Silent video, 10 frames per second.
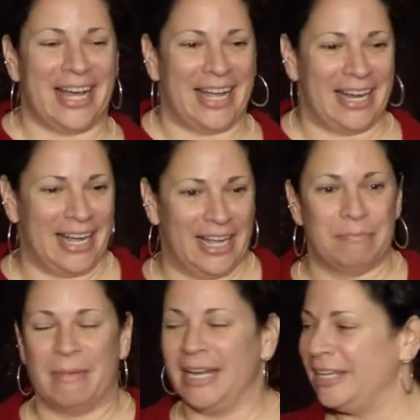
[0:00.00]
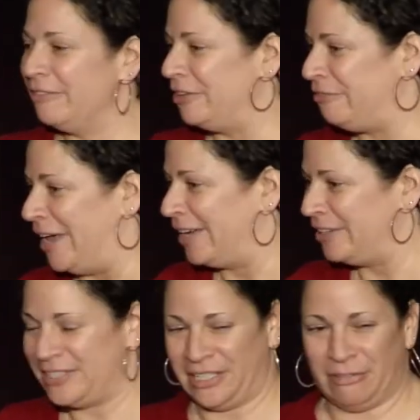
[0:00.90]
that uh, many of the
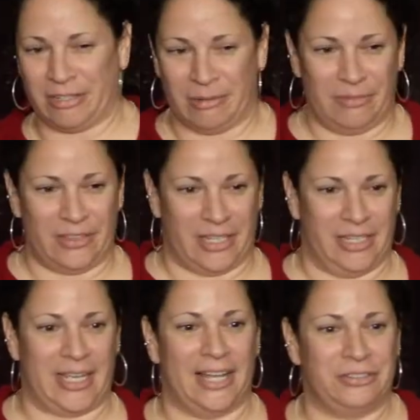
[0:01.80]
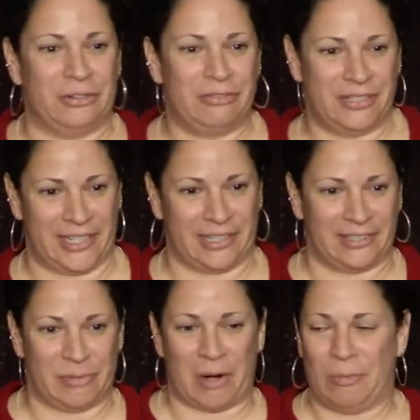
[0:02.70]
faculty from the astrophysics
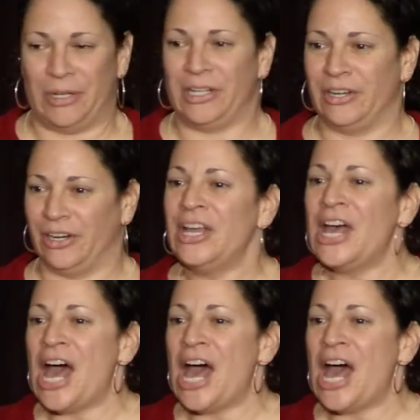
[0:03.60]
department here